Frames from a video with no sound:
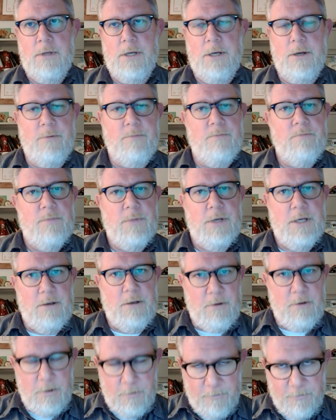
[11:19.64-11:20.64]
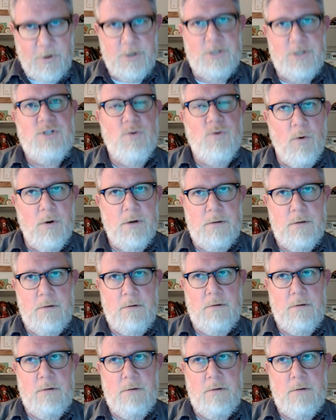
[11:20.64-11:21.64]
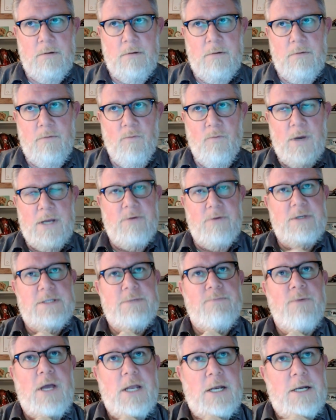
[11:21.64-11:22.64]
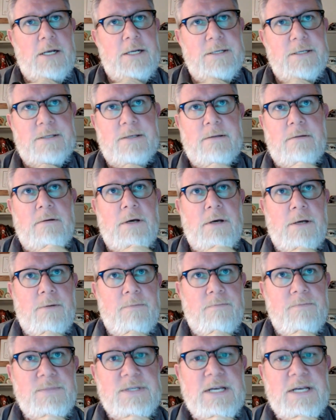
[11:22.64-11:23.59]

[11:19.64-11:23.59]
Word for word: um, in very short way to explain it is um,